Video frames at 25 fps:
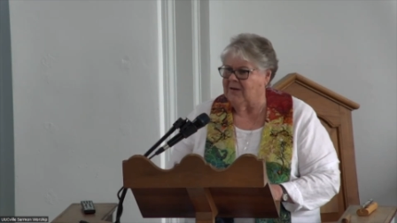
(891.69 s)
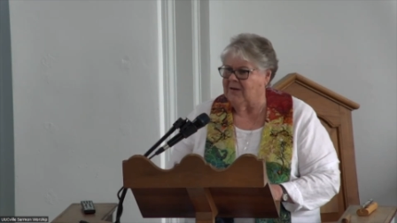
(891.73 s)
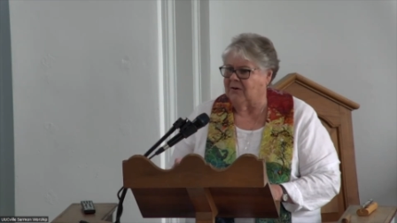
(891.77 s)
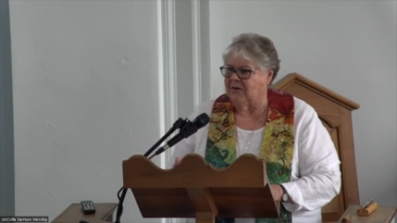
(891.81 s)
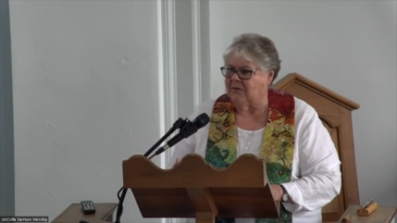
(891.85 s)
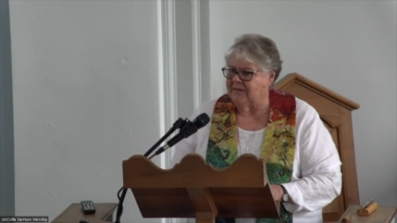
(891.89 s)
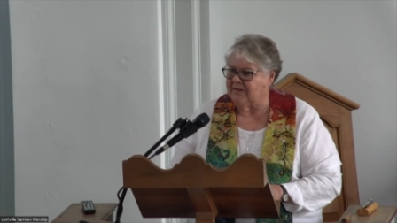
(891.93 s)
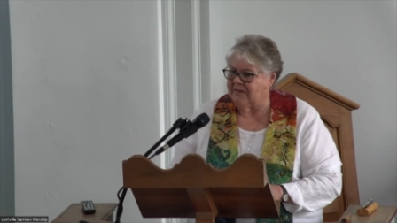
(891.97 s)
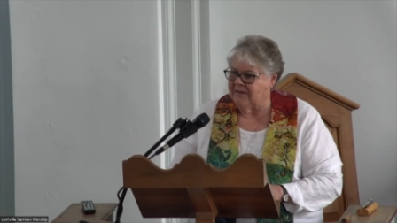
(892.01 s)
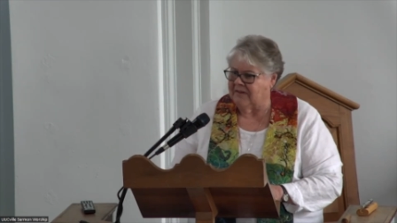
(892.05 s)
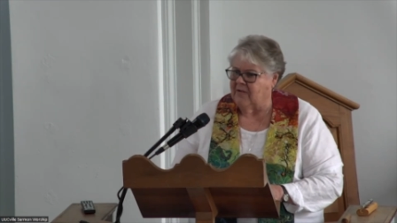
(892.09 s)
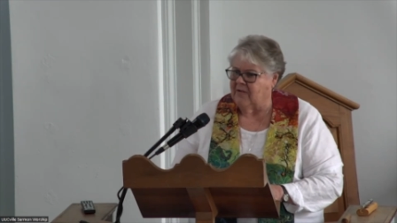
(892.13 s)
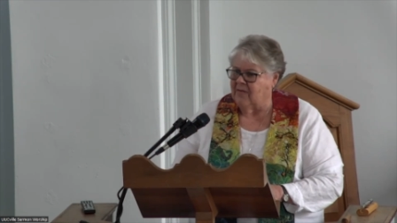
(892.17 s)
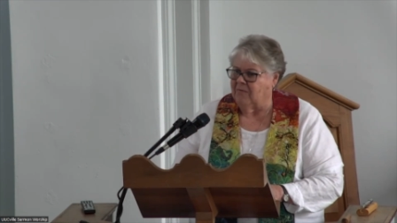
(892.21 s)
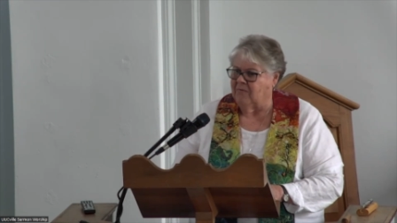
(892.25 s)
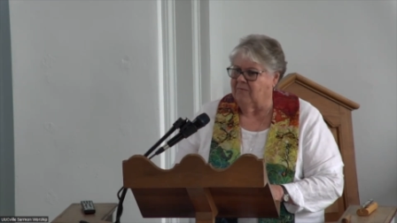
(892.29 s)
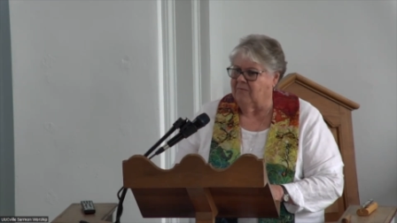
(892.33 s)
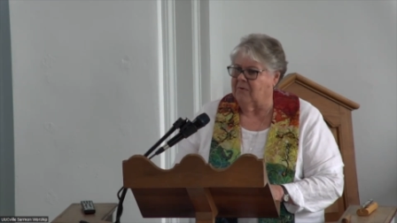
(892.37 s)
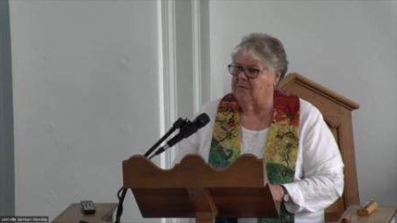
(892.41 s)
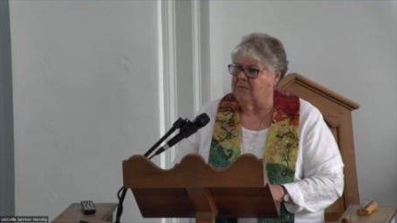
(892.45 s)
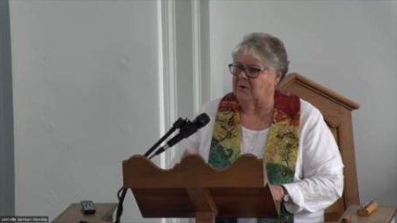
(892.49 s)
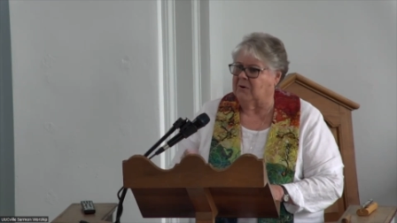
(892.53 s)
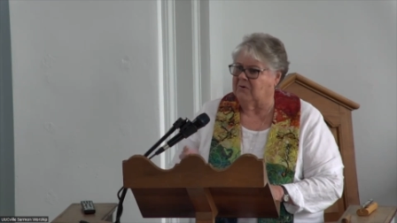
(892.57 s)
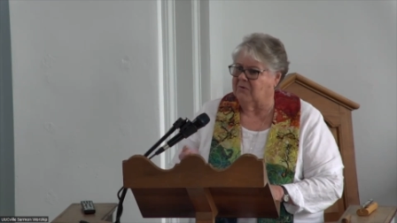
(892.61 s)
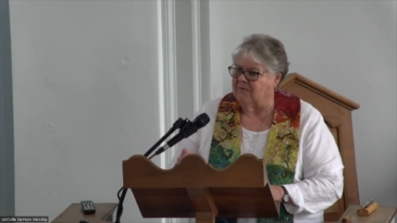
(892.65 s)
yourself
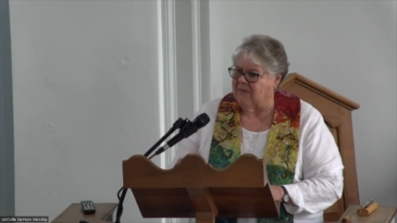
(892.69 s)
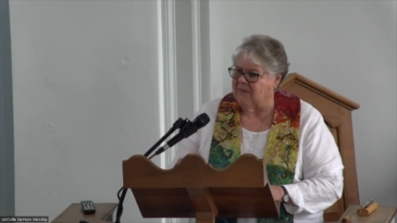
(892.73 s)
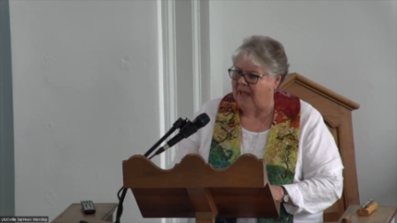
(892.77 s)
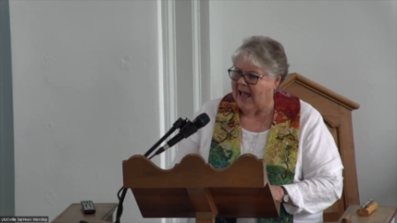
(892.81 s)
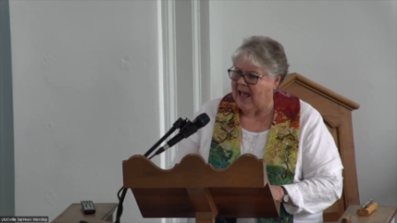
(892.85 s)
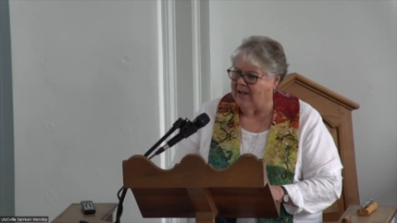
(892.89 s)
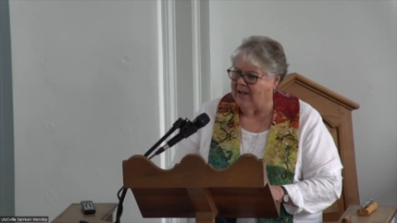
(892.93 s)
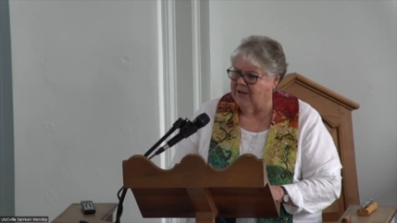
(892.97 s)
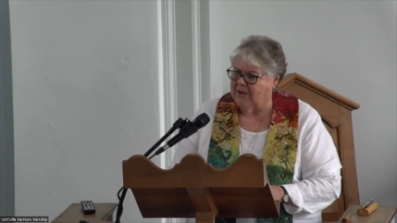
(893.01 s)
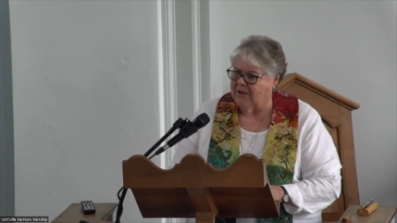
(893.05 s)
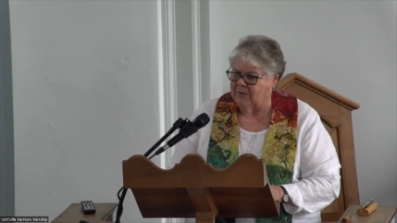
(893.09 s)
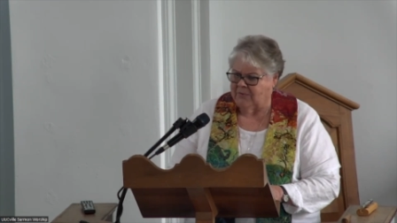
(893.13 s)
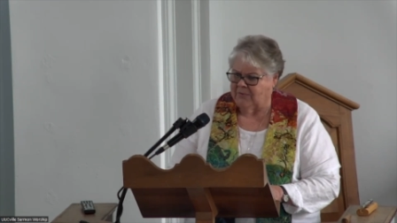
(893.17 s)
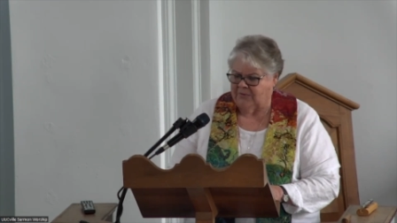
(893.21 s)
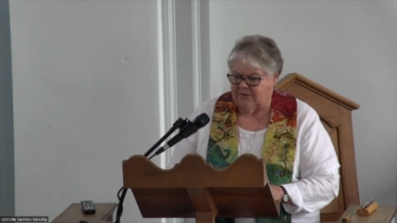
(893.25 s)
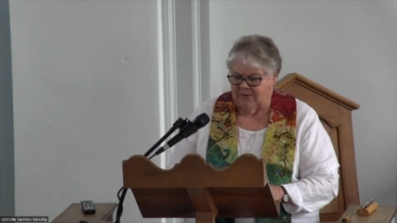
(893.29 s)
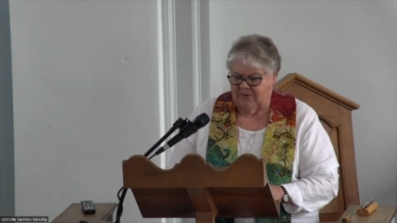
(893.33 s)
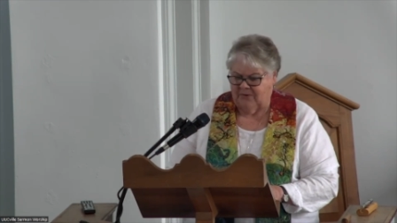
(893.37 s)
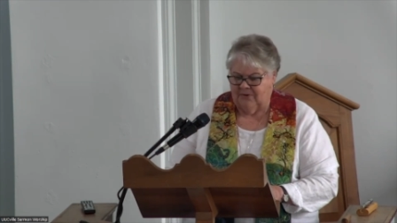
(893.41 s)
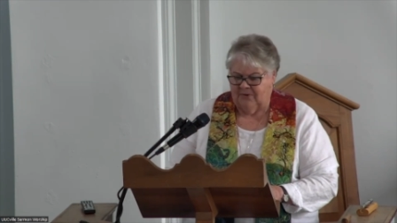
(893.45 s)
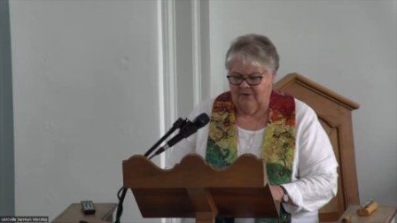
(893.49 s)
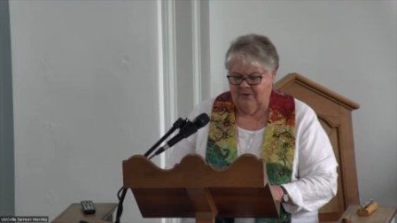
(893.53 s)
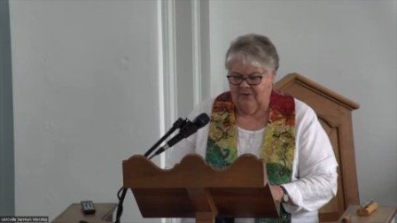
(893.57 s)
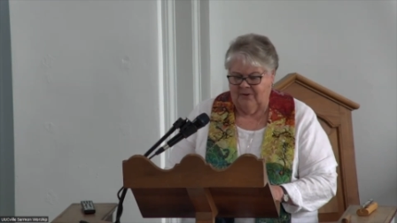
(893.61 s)
from your values.